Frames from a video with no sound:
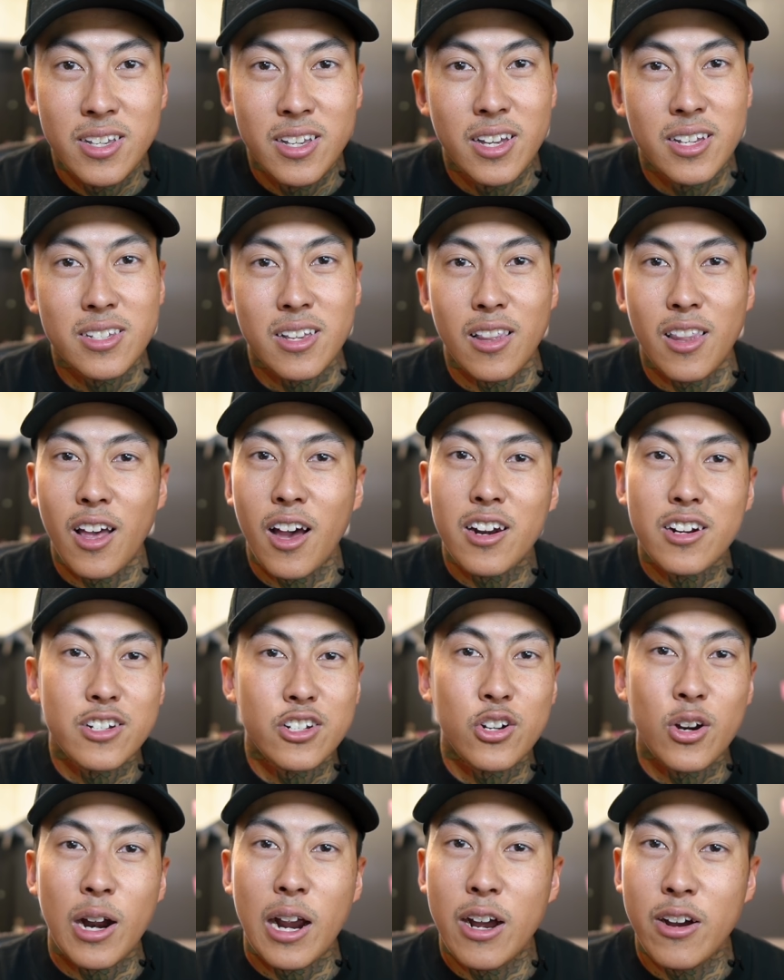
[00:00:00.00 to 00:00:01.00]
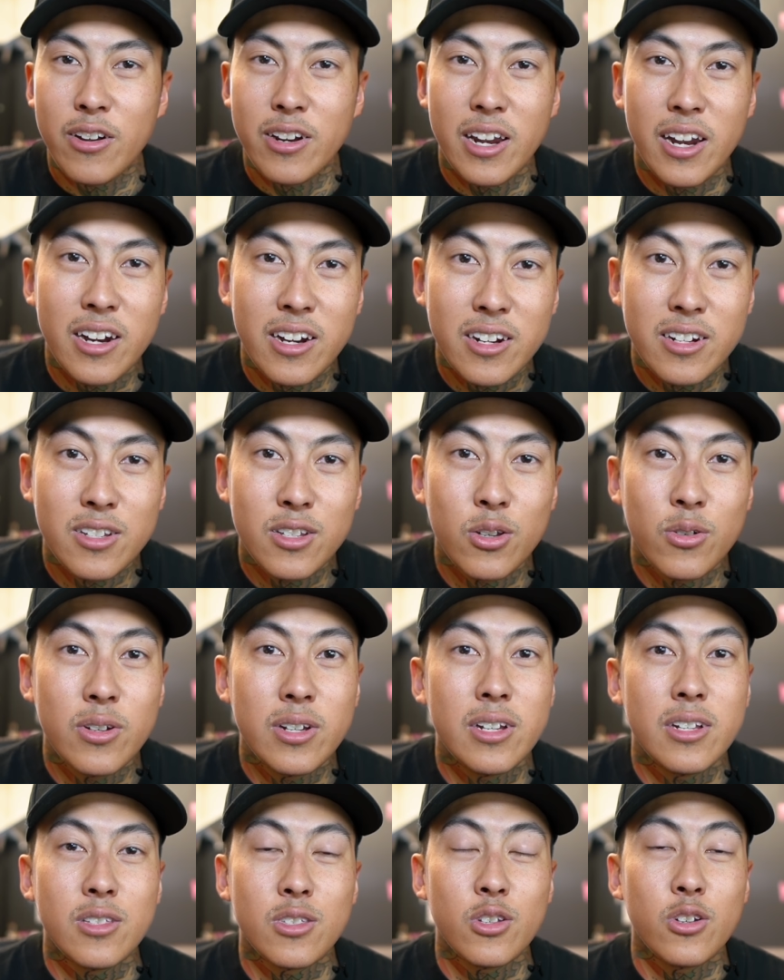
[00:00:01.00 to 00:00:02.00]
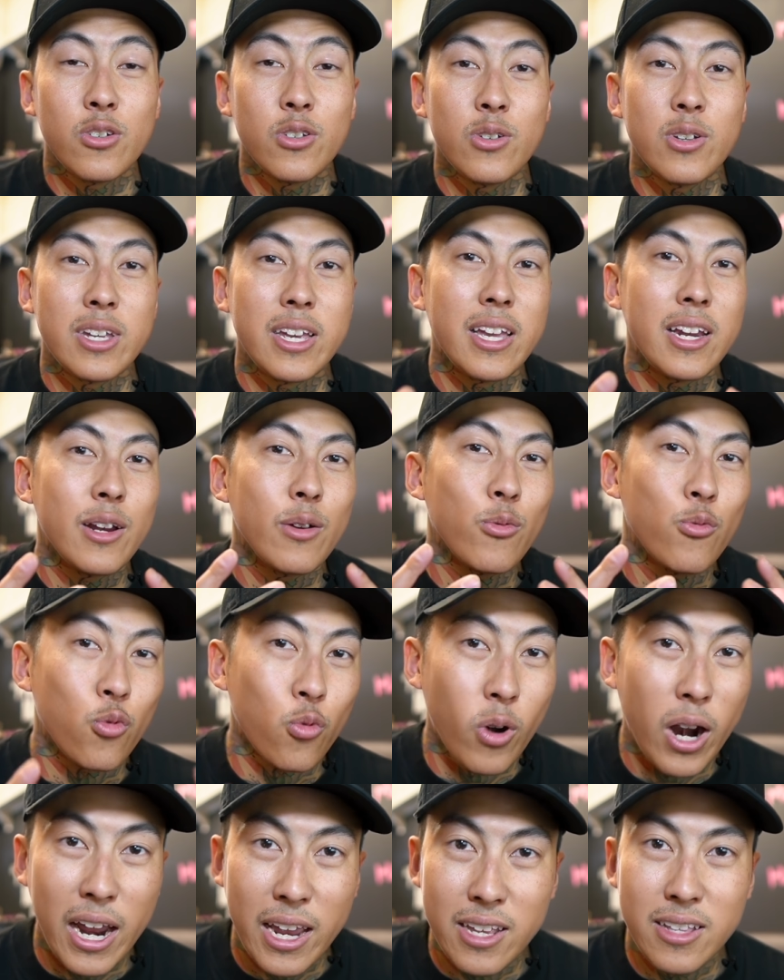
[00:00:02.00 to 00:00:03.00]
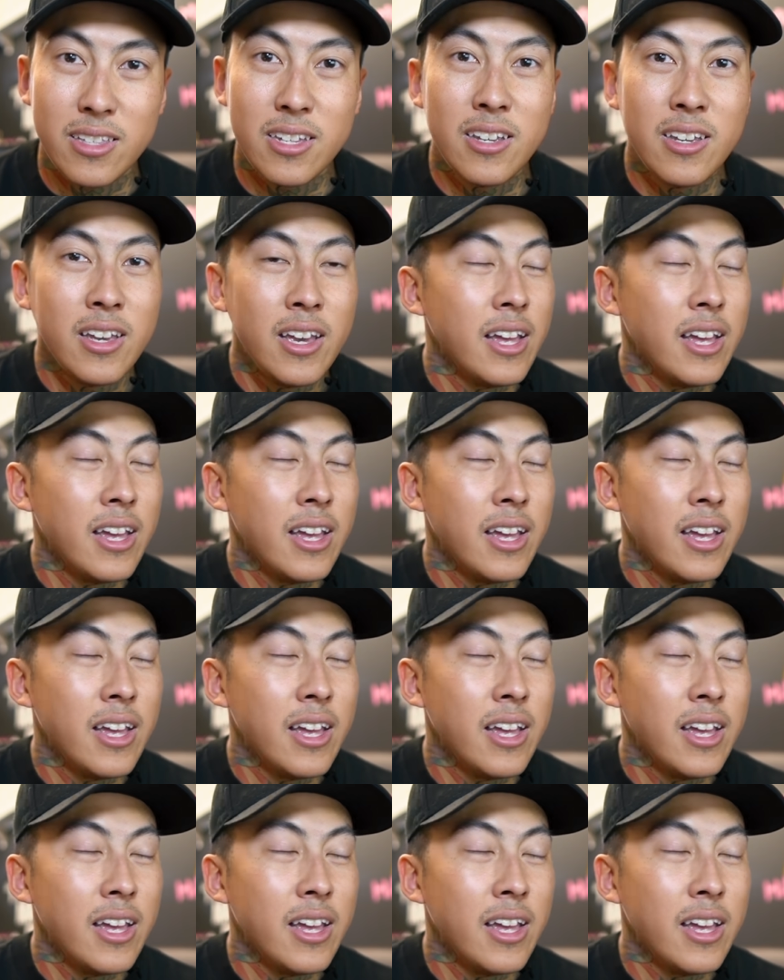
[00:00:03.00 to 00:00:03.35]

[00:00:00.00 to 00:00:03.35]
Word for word: It's a lot of trial and error into it until you get it right.